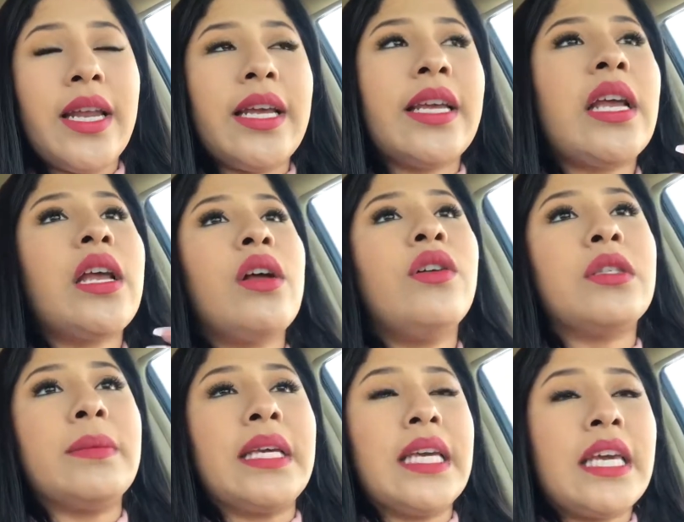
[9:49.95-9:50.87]
And it
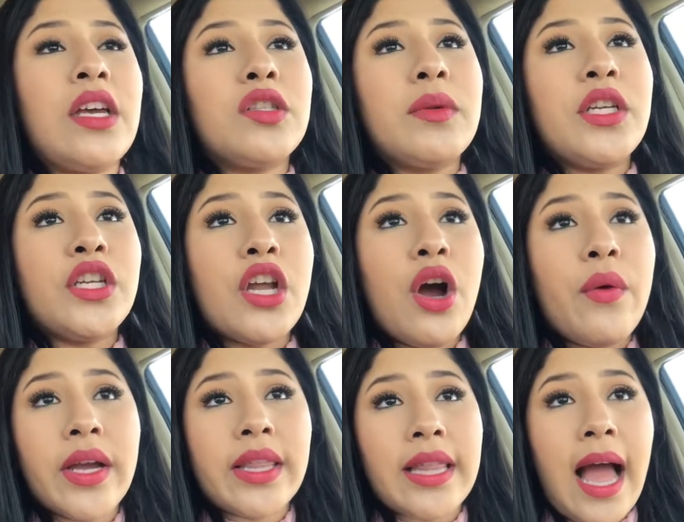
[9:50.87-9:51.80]
kills me. It kills me
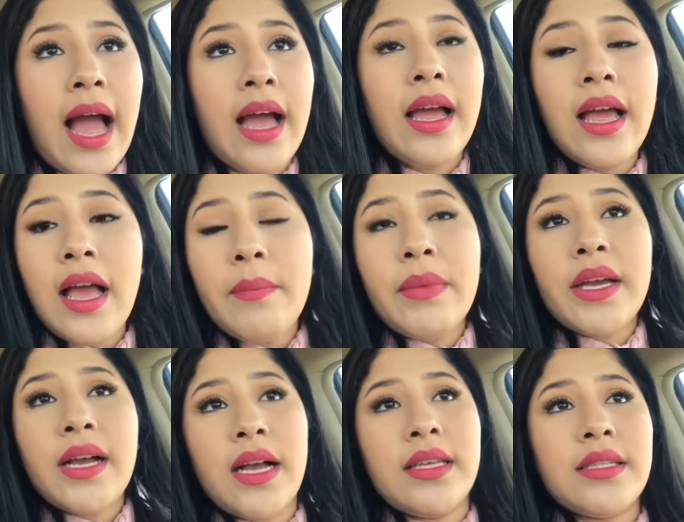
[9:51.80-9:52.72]
knowing that
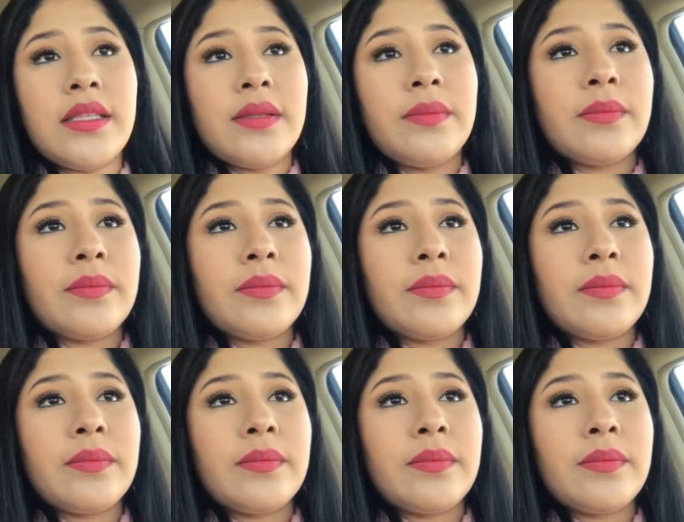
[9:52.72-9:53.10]
because,